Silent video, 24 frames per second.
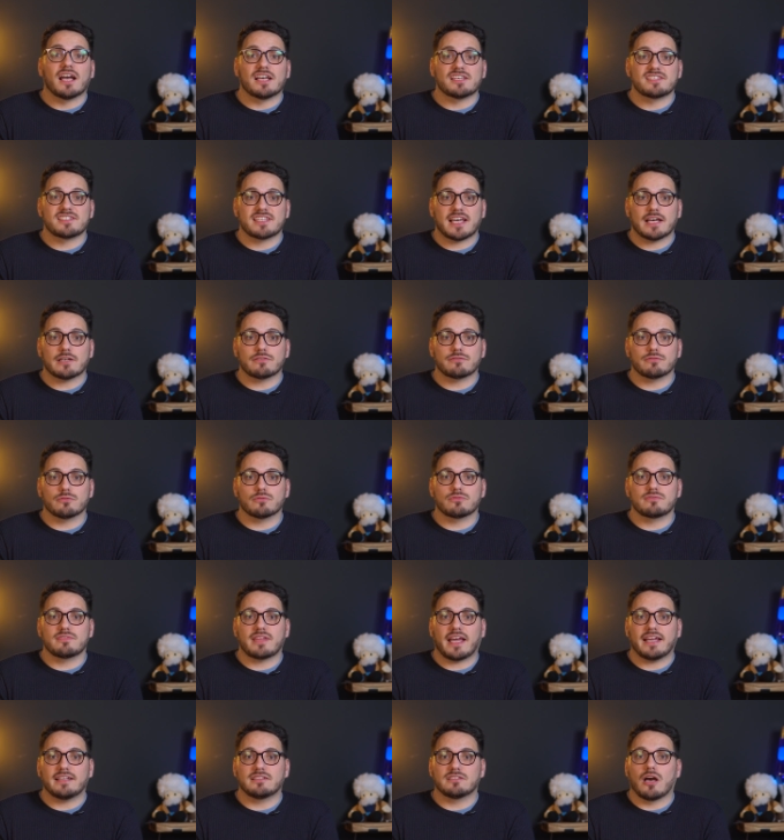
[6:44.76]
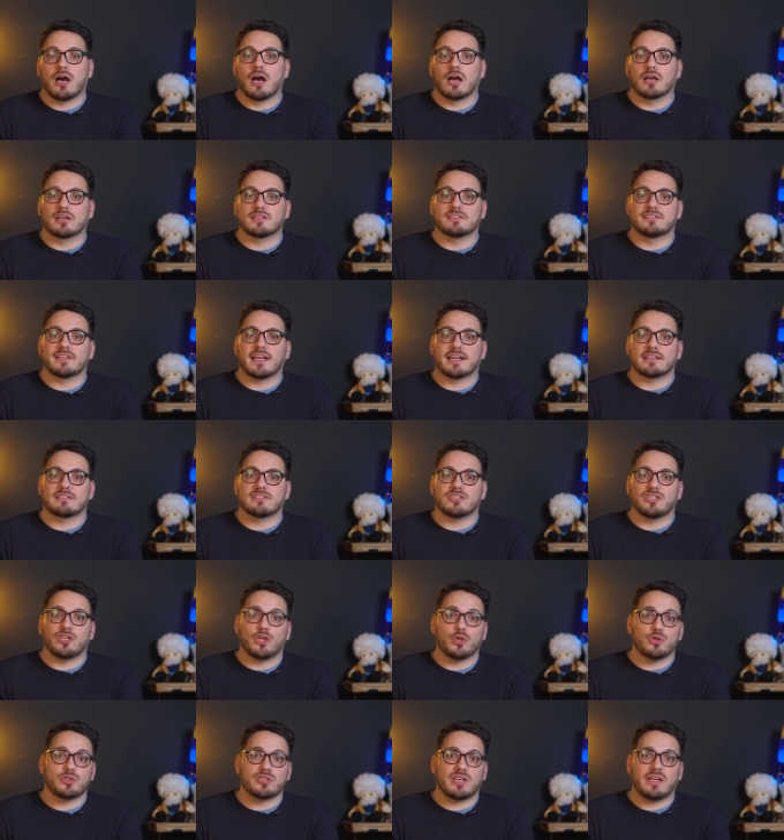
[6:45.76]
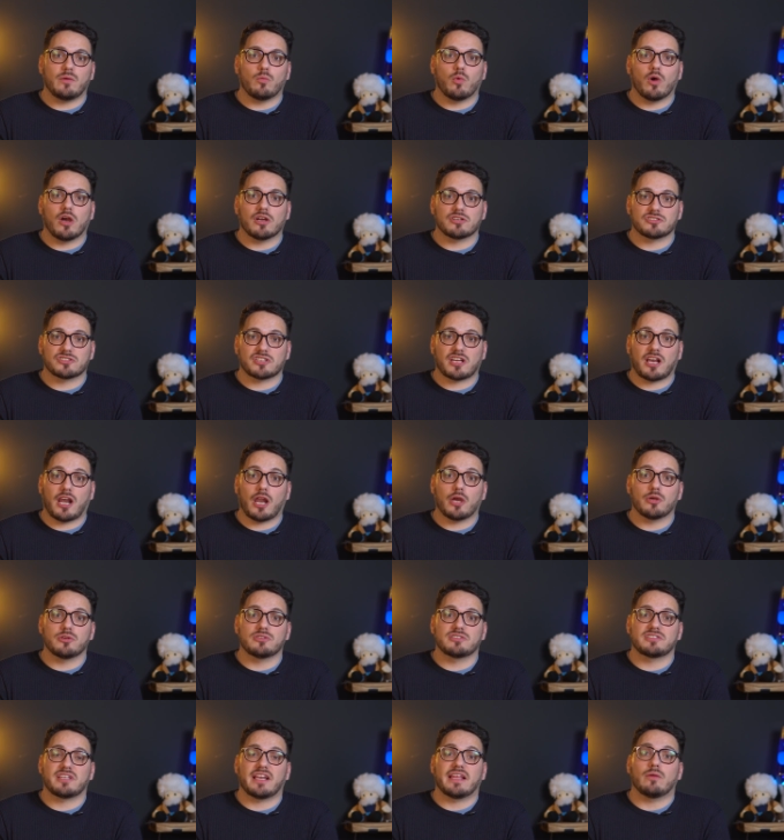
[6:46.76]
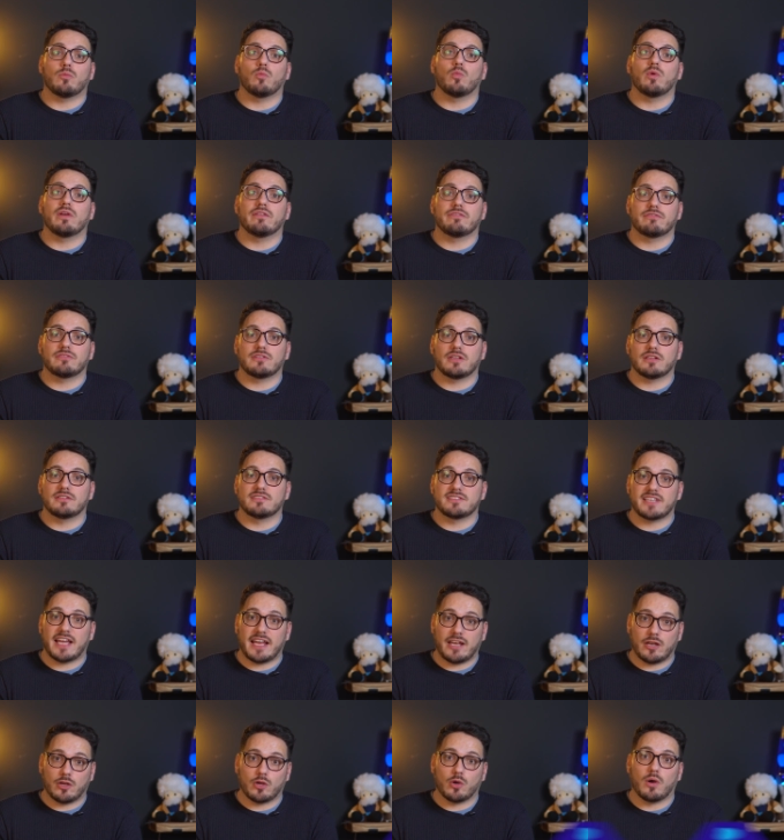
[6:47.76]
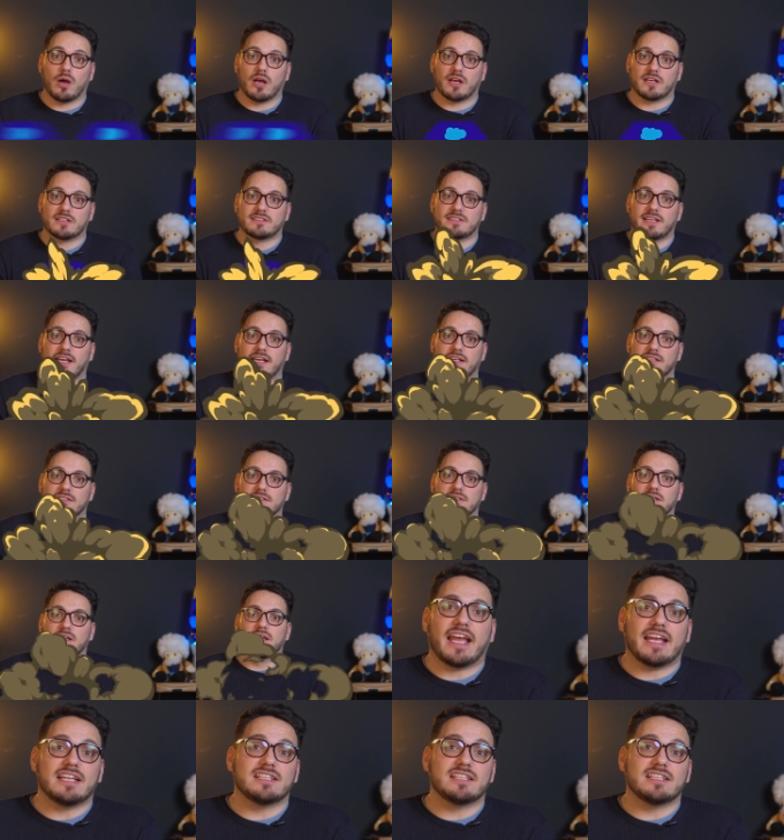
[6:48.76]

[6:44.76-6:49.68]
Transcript: A Salesforce data architect usually works closely with the technical architect.